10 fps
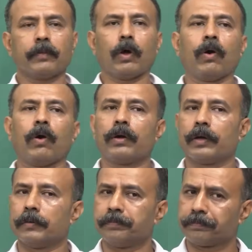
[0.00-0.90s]

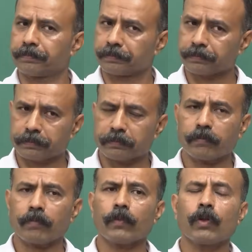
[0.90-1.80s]
or
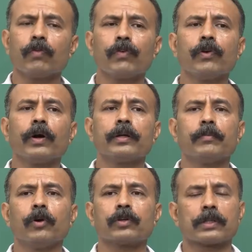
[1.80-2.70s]
few other
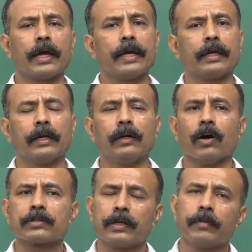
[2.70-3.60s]
books like
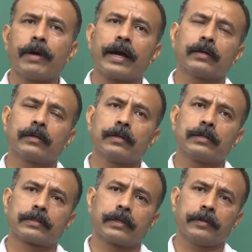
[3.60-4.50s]
Gosselin
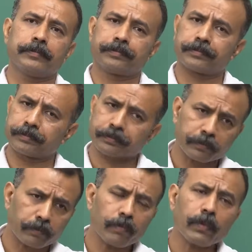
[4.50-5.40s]
Banker's
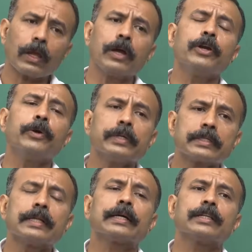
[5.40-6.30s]
neural
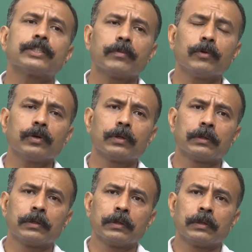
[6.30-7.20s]
cell culture book.
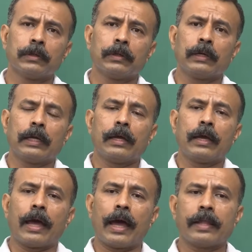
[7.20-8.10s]

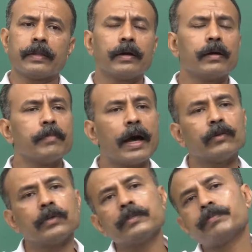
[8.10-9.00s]
And there are
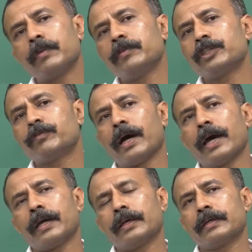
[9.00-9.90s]
manuals published
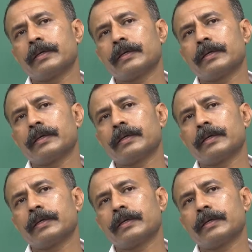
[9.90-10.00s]
by